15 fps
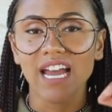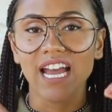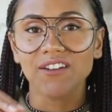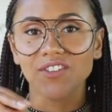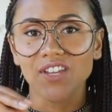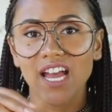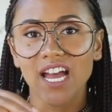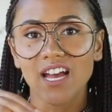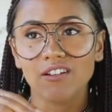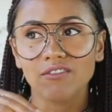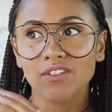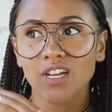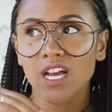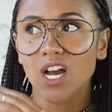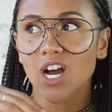I have to
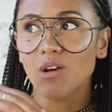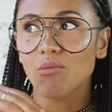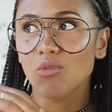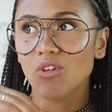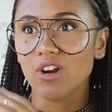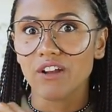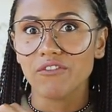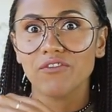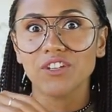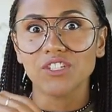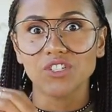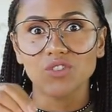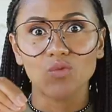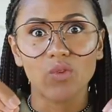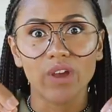have a more
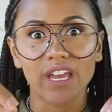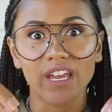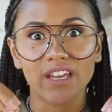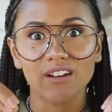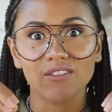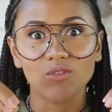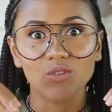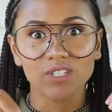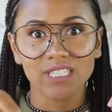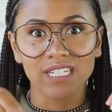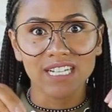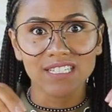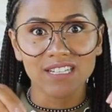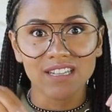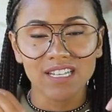efficient way of
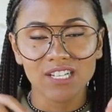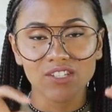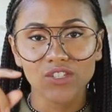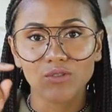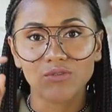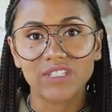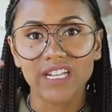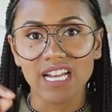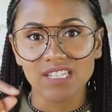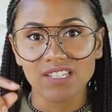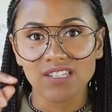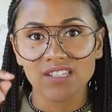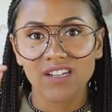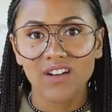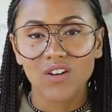organizing things, so
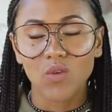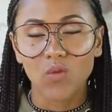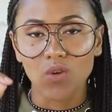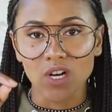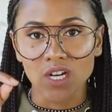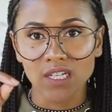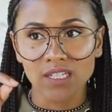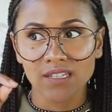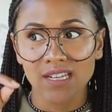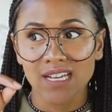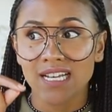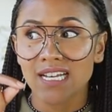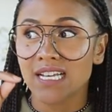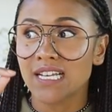dates works.